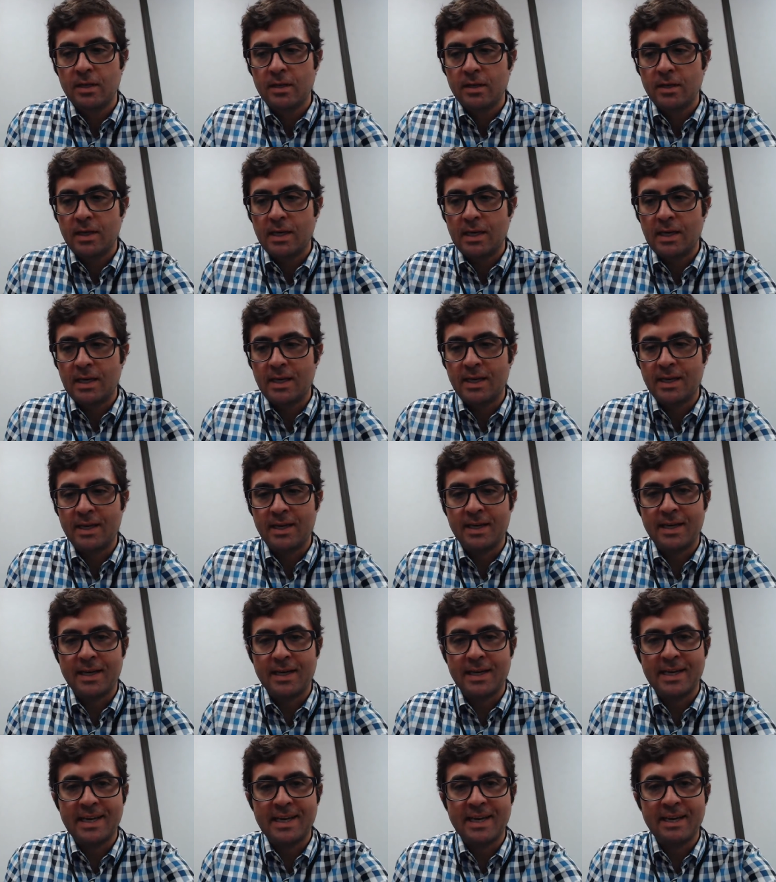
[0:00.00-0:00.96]

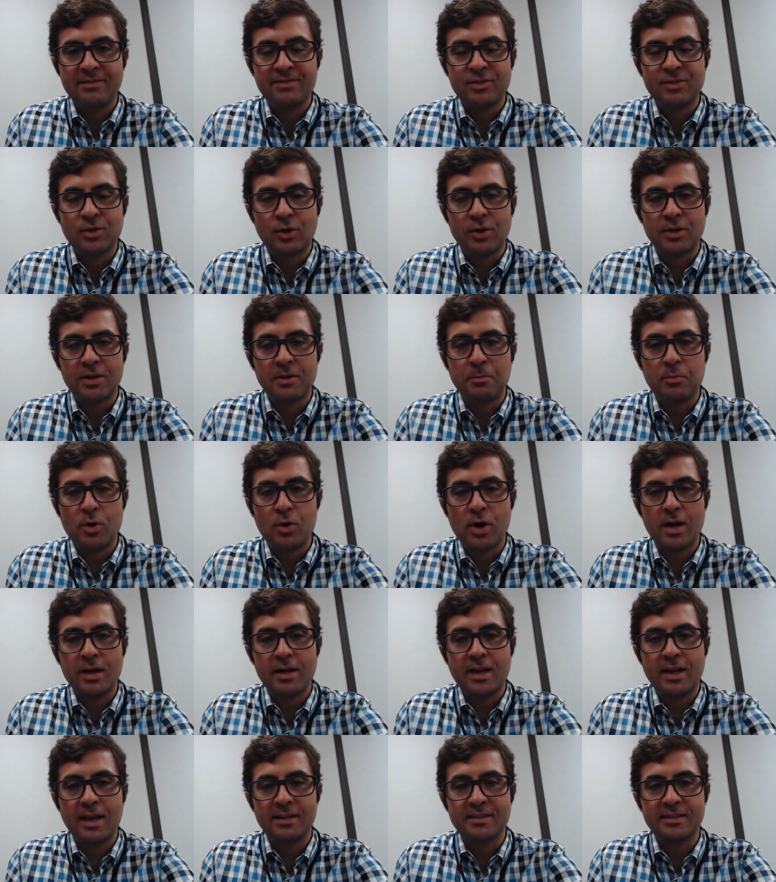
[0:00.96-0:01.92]
I have started the
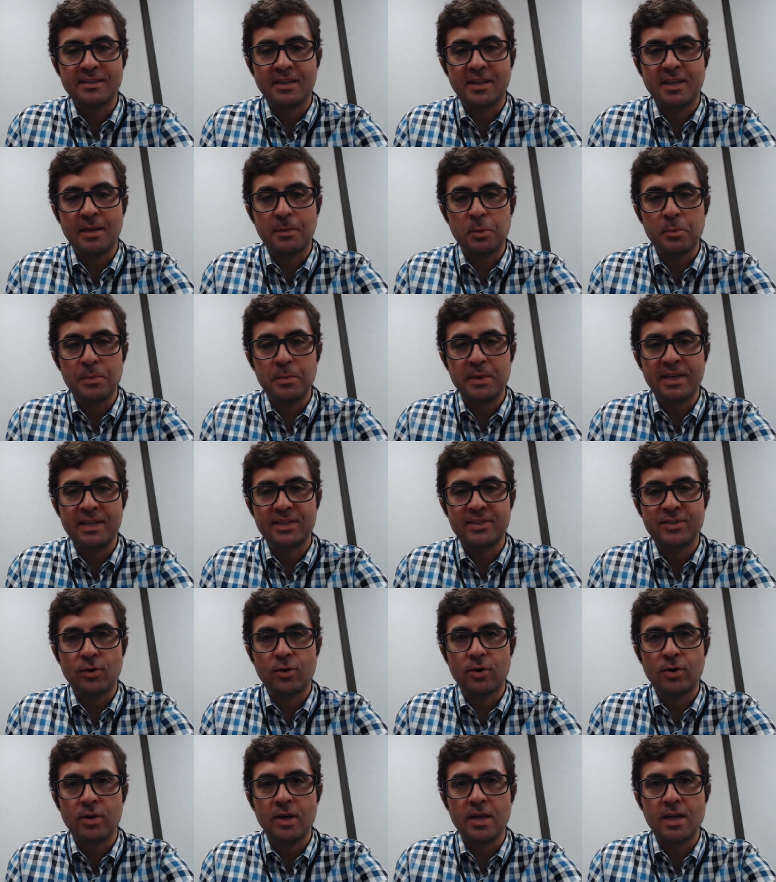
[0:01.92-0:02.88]
broadcast a couple minutes
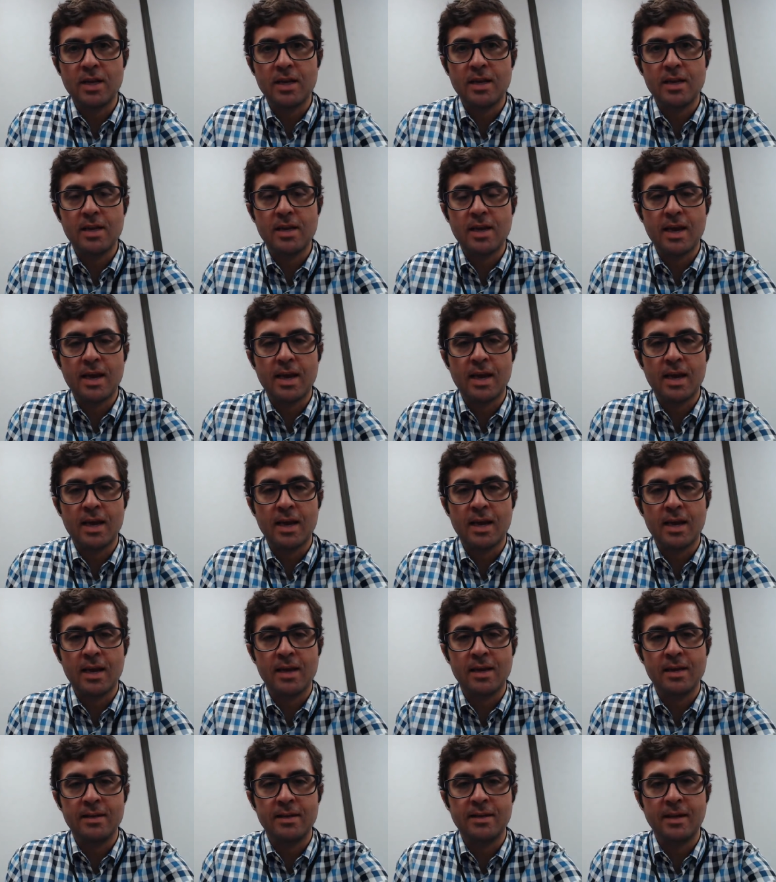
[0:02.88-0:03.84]
early,
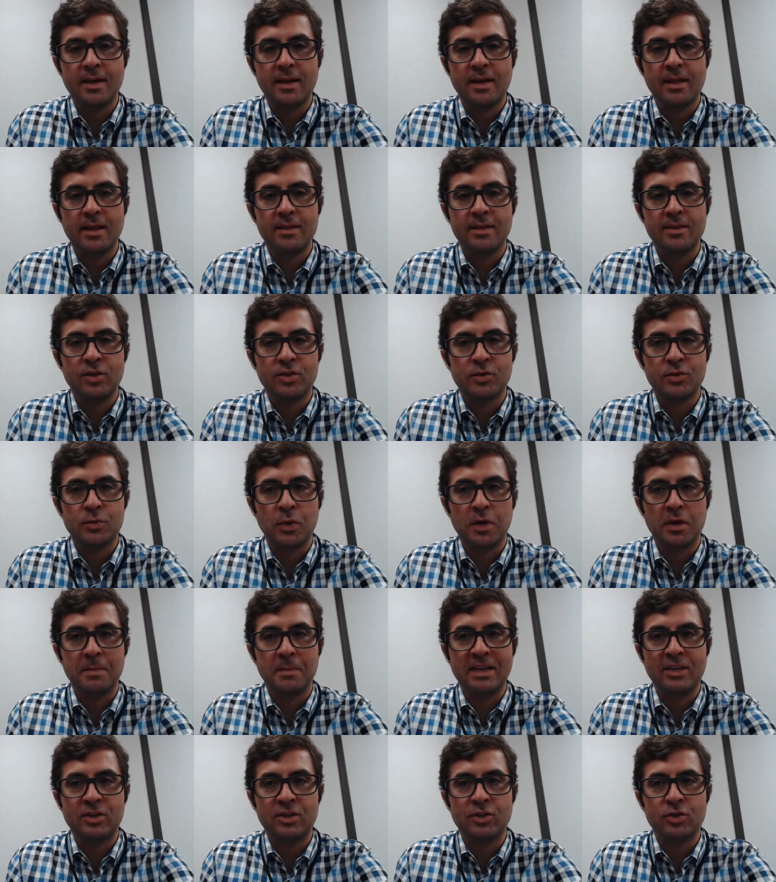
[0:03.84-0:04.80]
and just want to
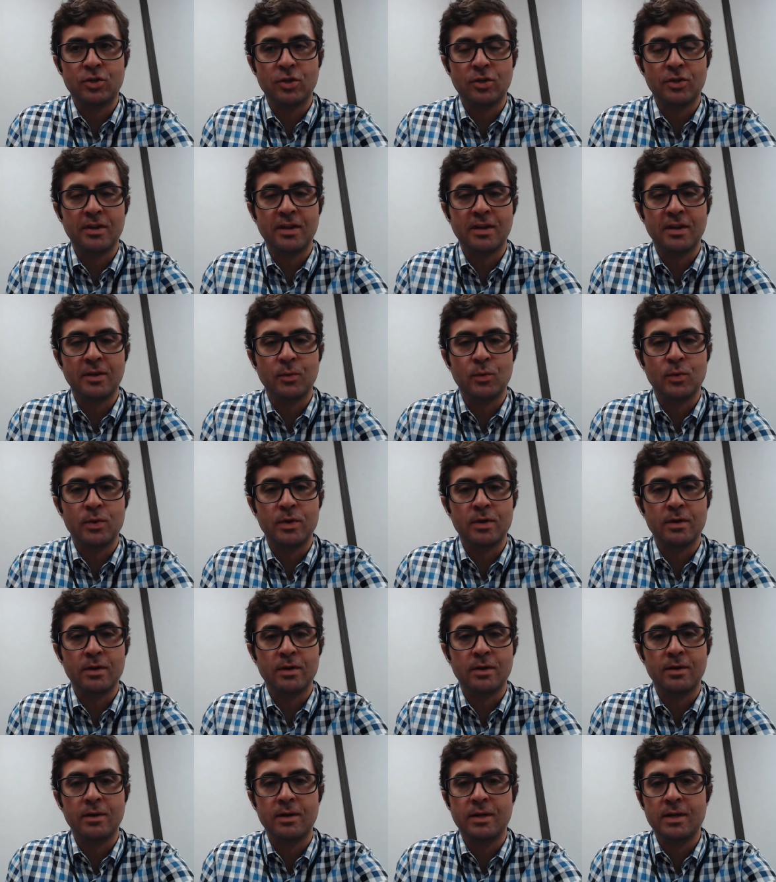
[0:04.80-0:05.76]
make sure that
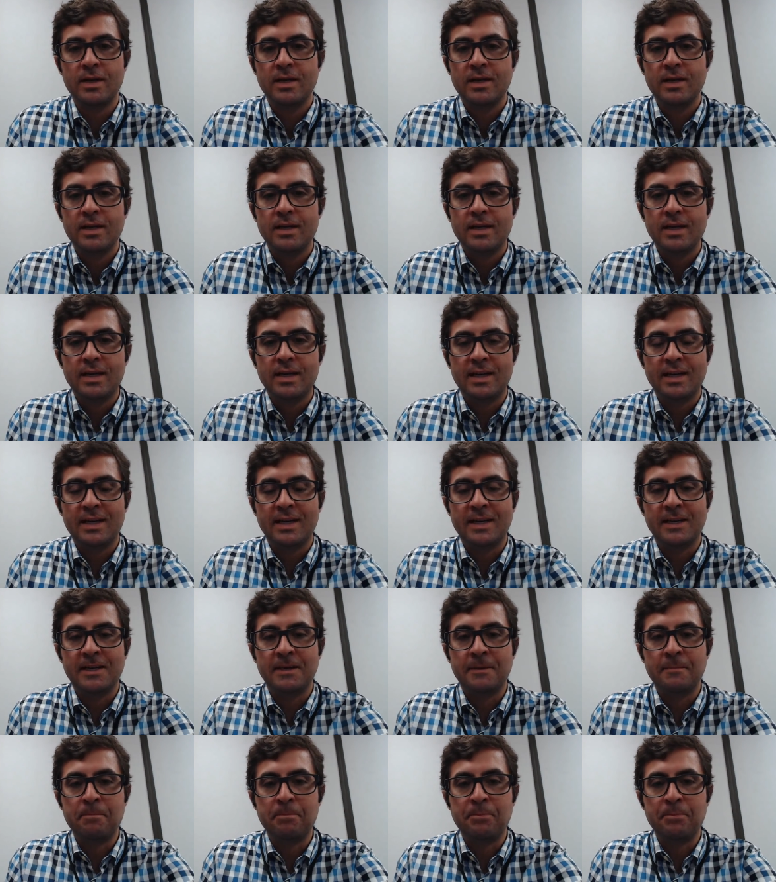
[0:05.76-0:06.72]
we're
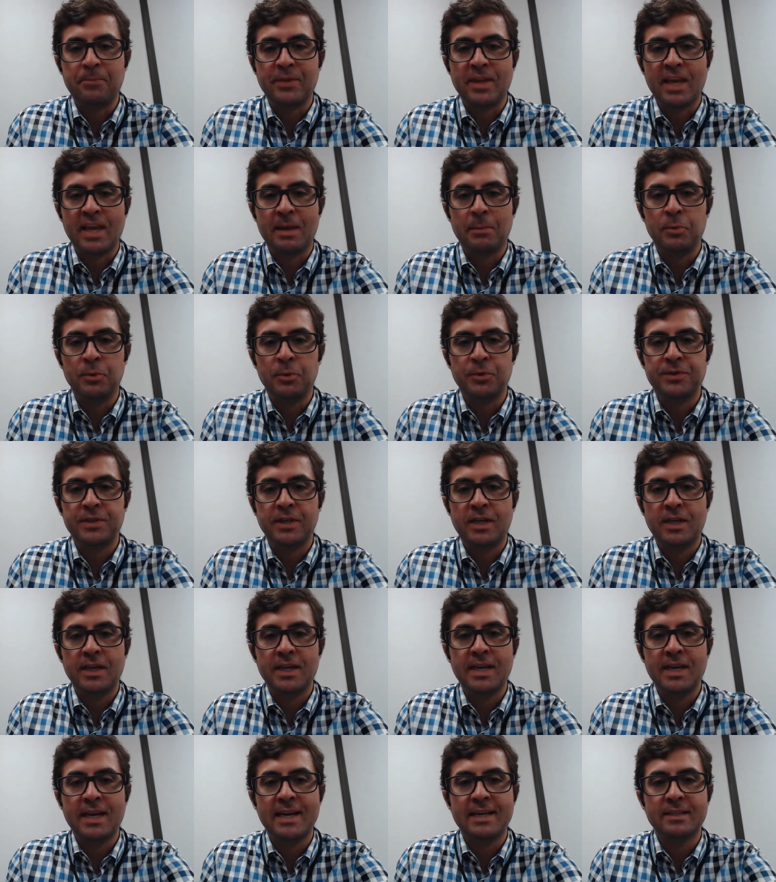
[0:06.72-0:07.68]
able to
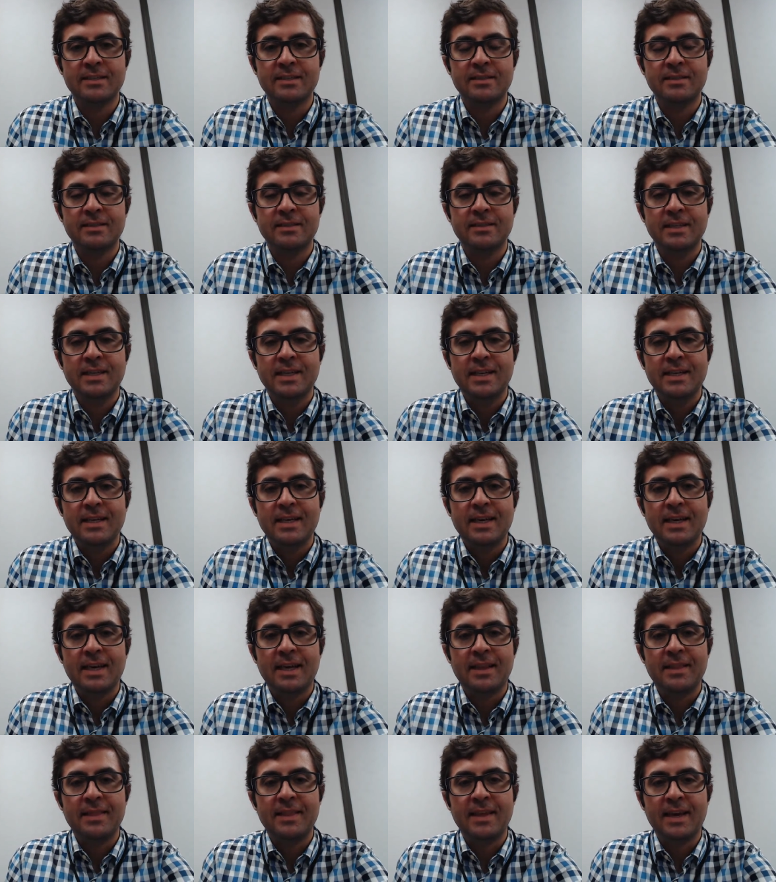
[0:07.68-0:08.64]
connect
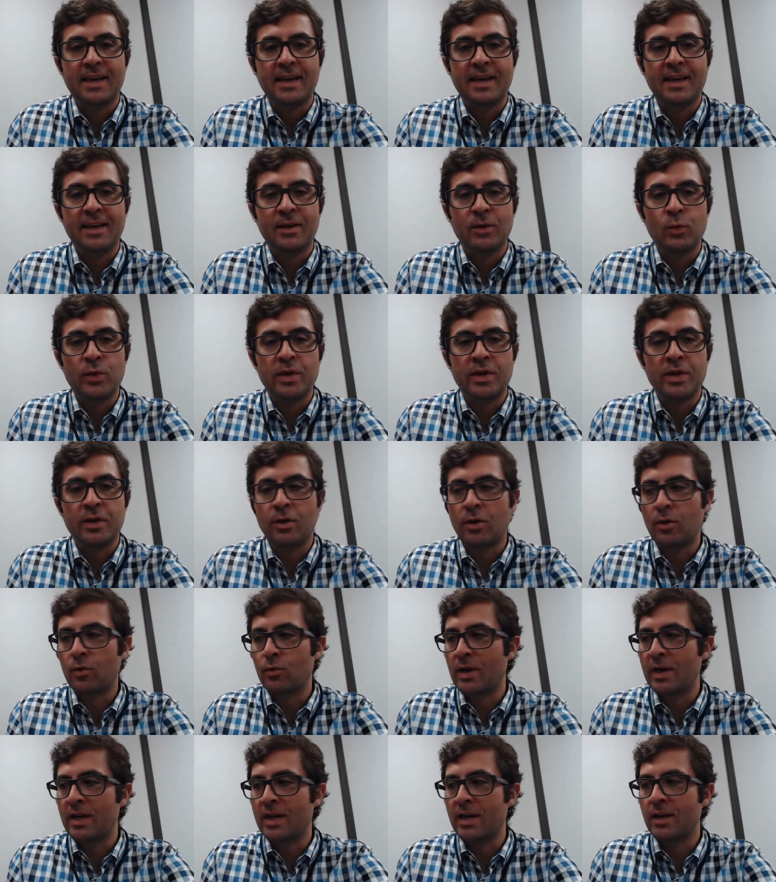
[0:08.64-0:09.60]
and that we are
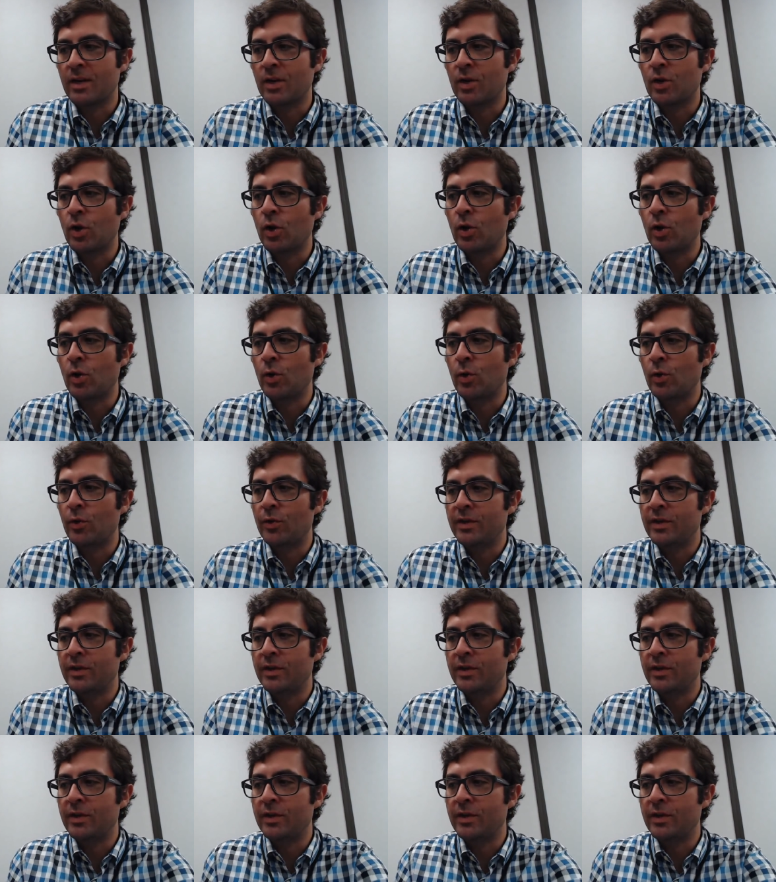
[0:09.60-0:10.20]
ready to go.